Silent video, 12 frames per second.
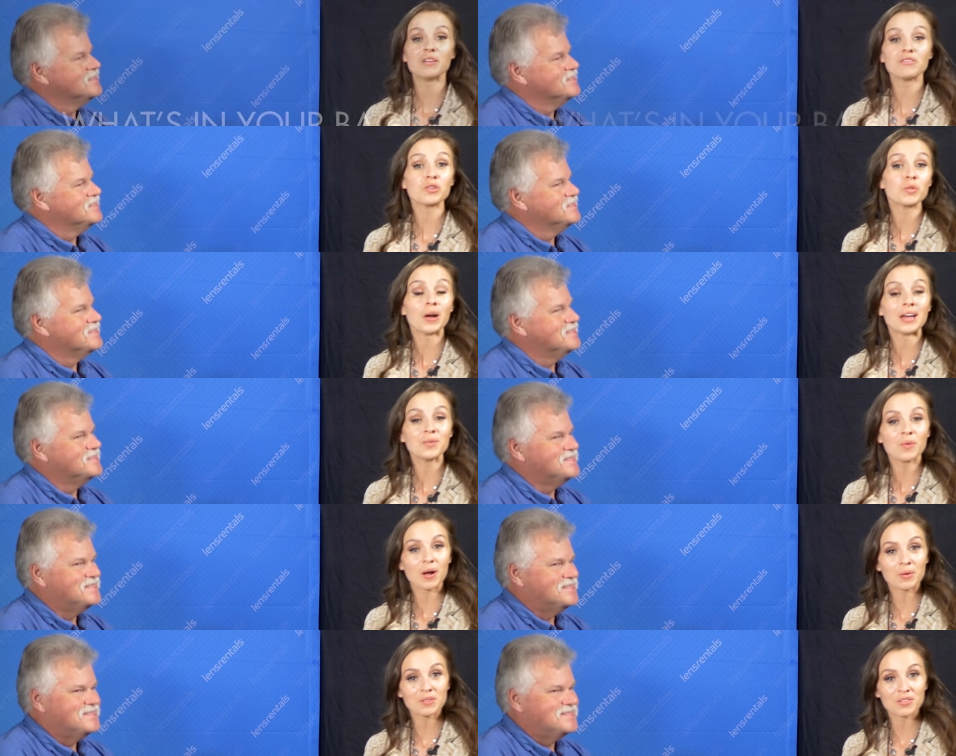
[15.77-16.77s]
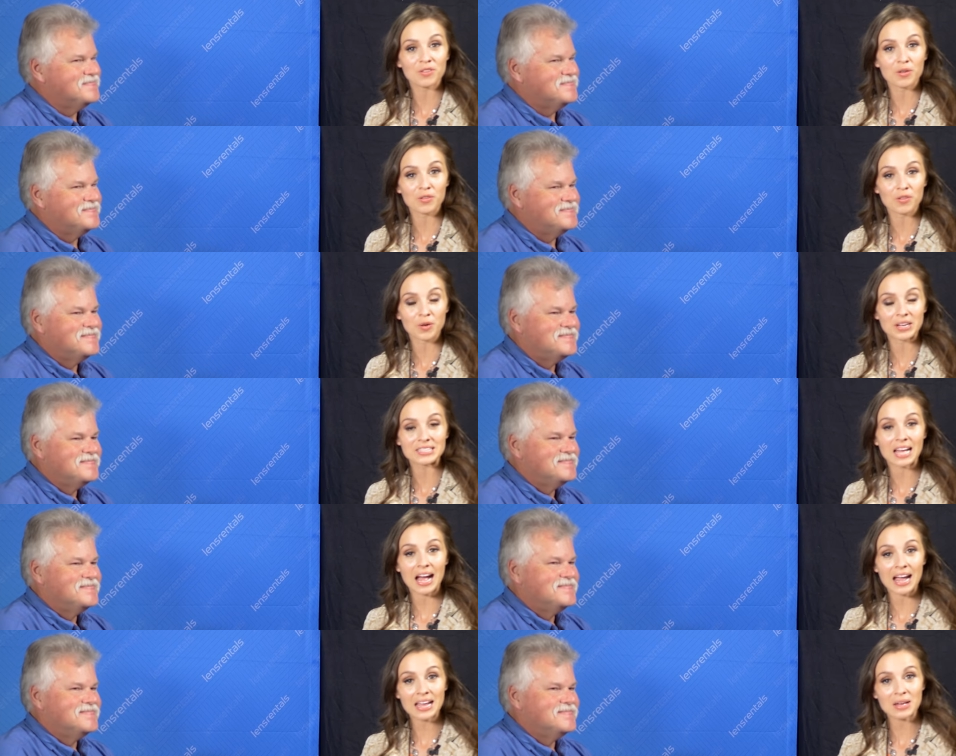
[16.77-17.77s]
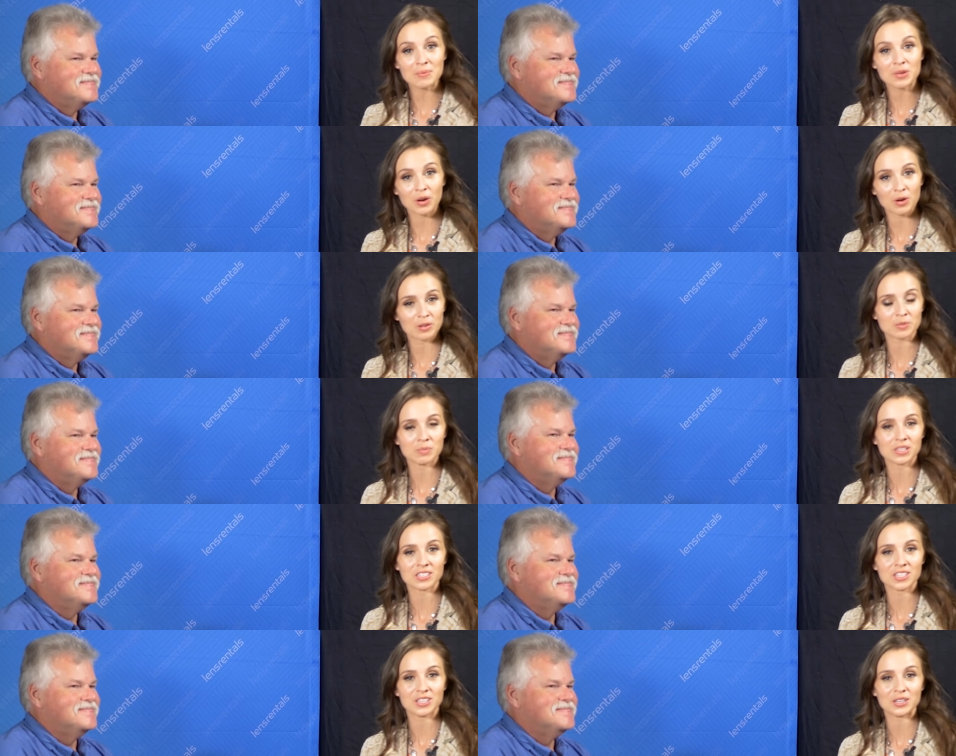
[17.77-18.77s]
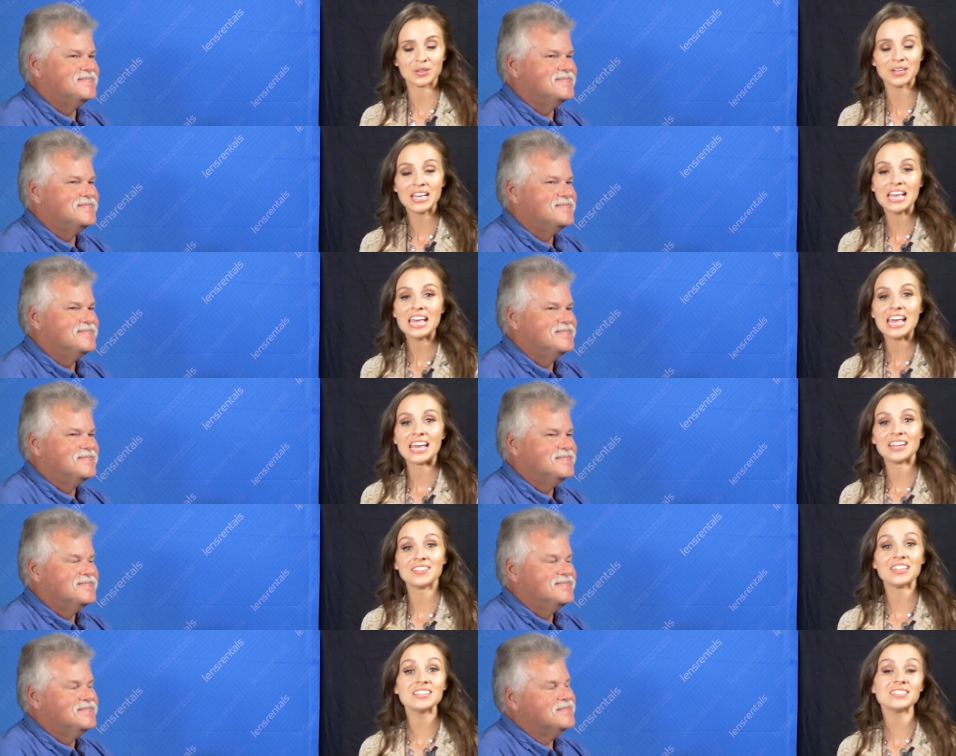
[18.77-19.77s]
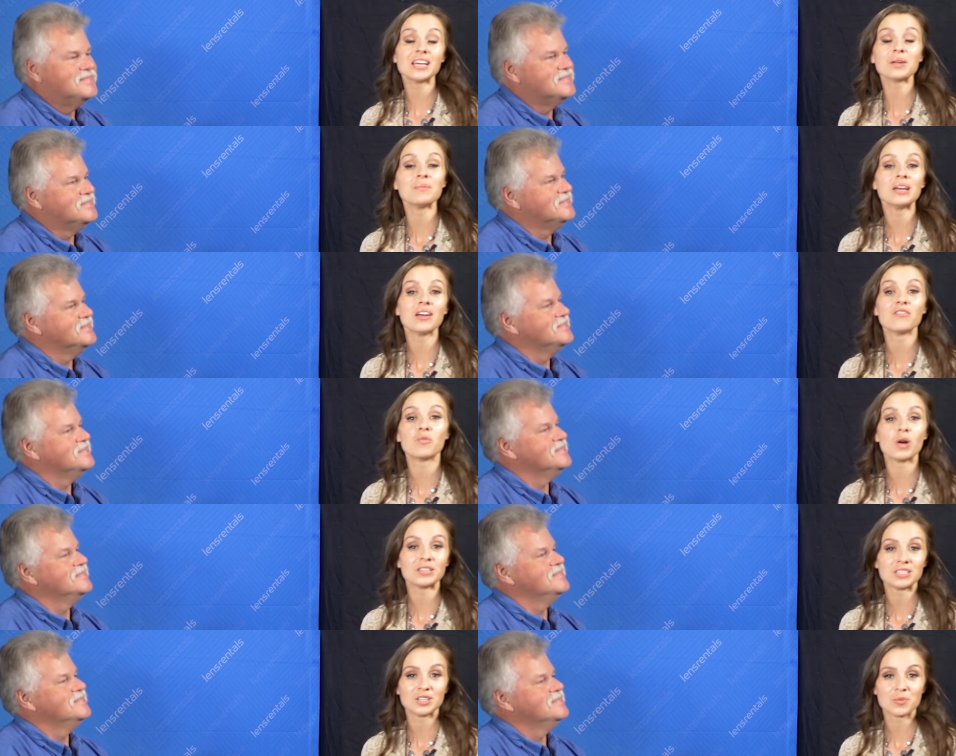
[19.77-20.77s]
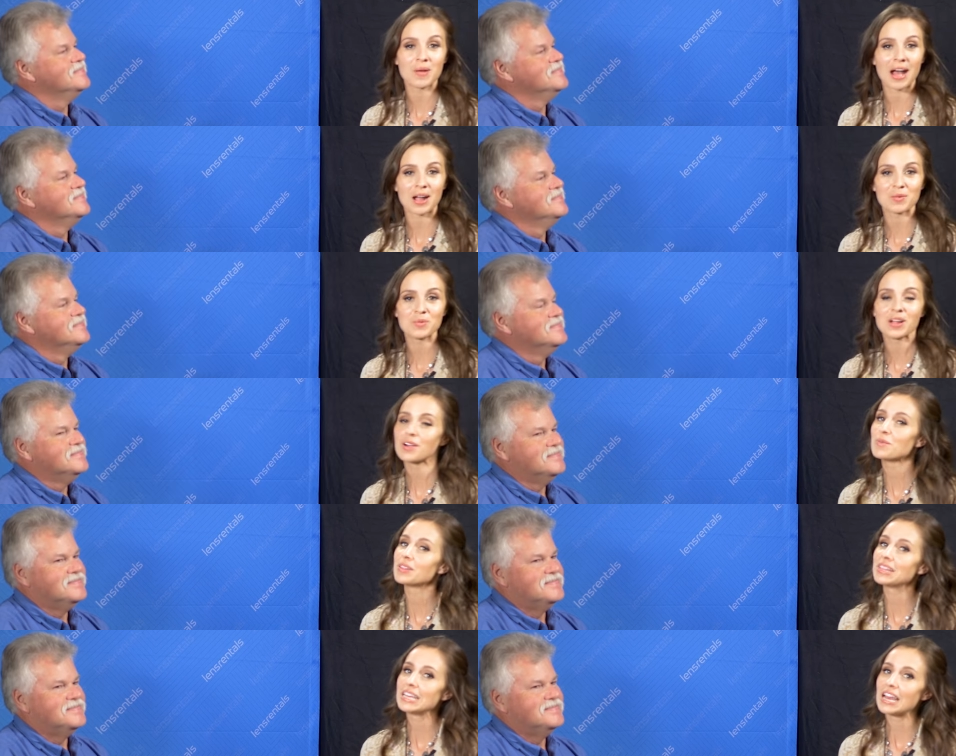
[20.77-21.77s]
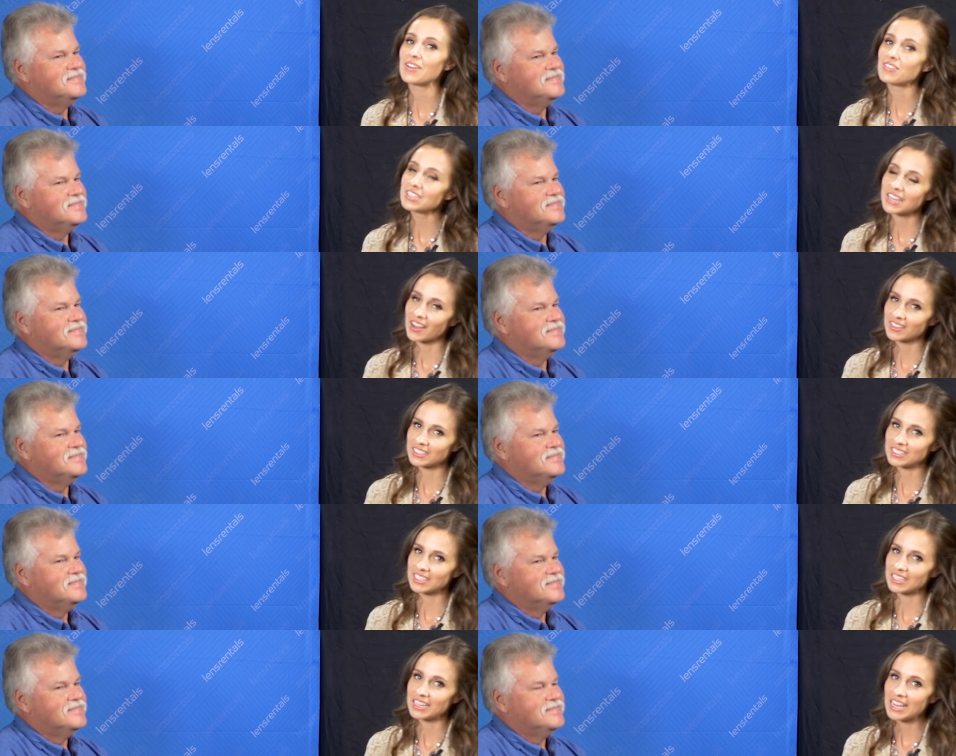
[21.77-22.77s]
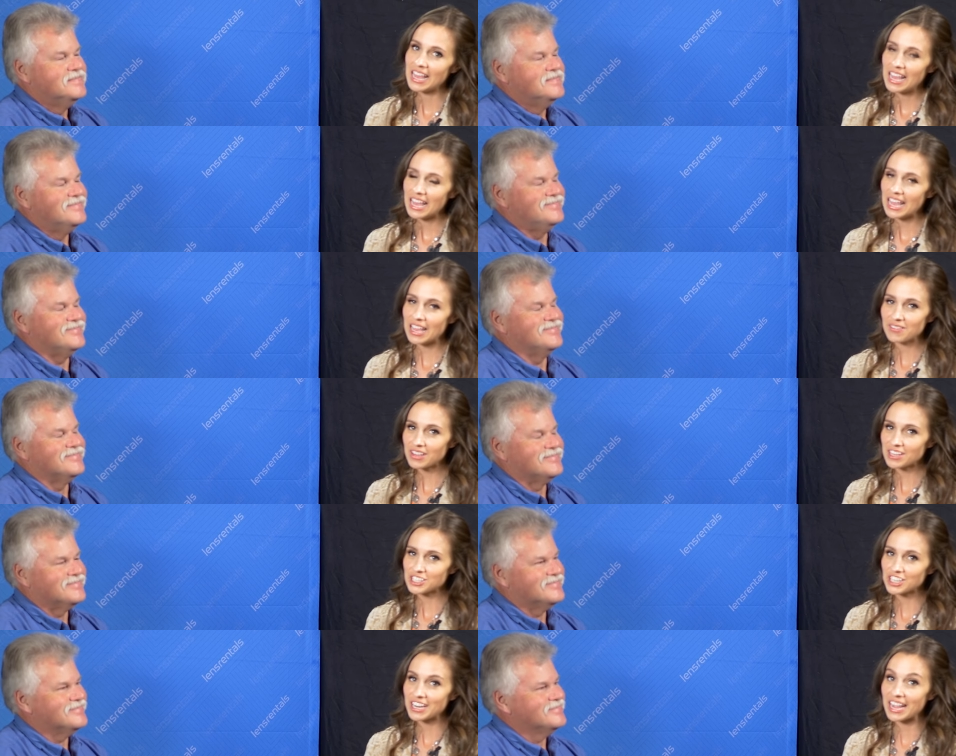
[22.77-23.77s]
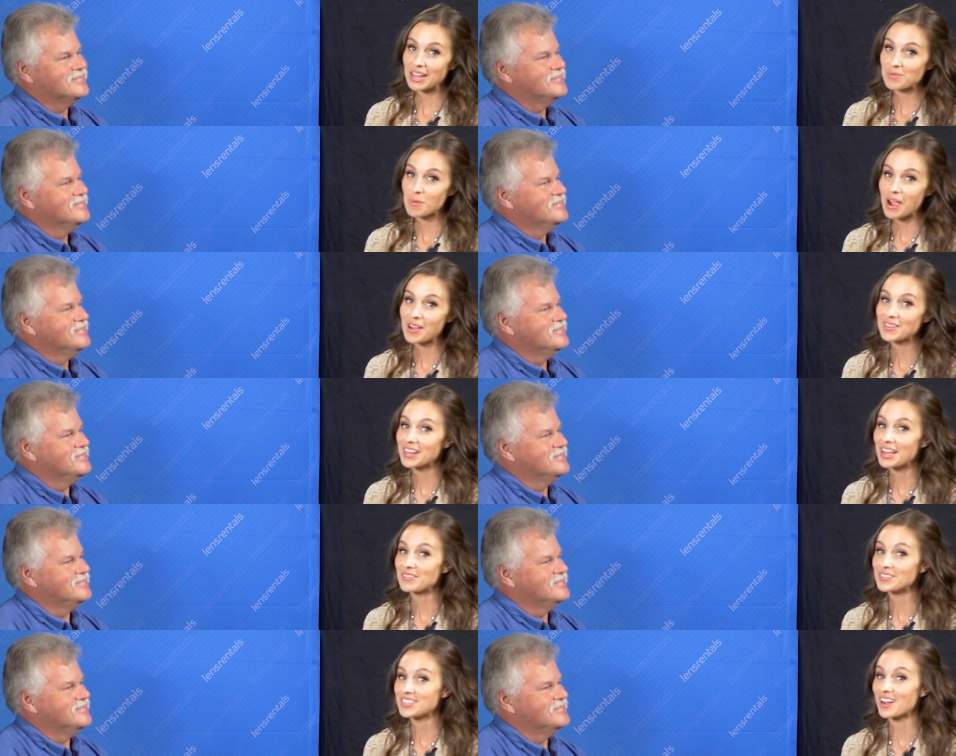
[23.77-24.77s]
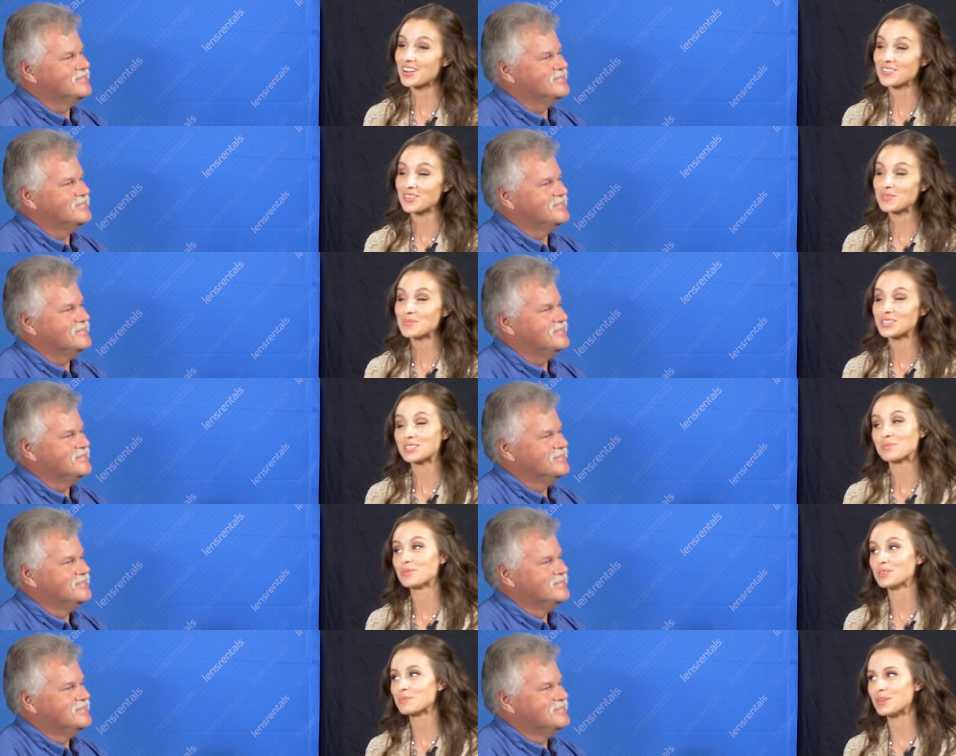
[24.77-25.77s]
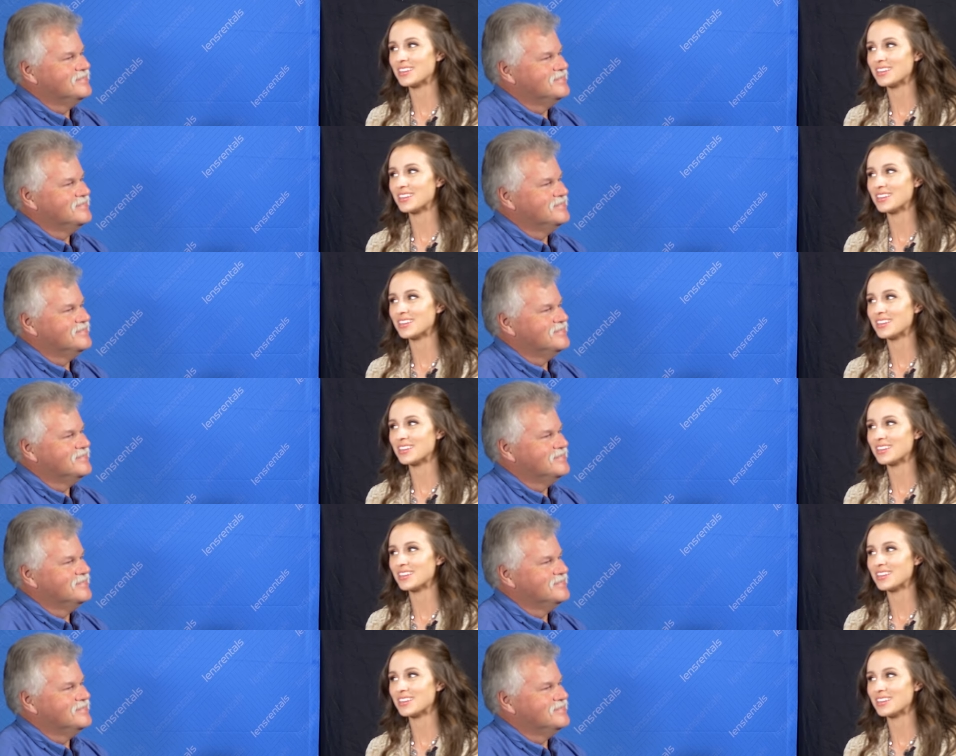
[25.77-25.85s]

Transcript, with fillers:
Speaker 1: everyone. Welcome to Photo Focus. I am your host, Melissa Niu, and in this segment of What's in Your Bag, we are with the ever talented aviation and wildlife photographer, Mr. Moose